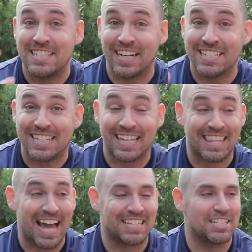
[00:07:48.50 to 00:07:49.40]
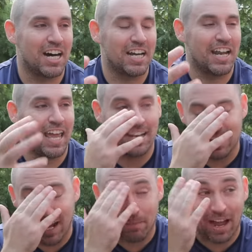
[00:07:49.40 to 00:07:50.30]
does get that done.
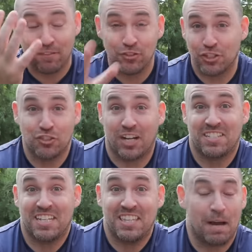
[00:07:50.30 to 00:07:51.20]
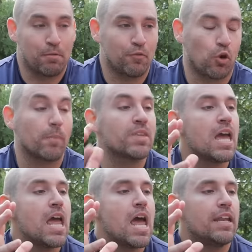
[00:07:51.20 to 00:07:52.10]
And I have just not seen that before.
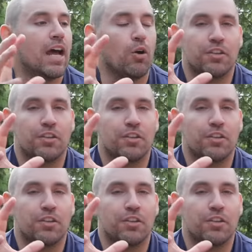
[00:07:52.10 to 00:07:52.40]
Now,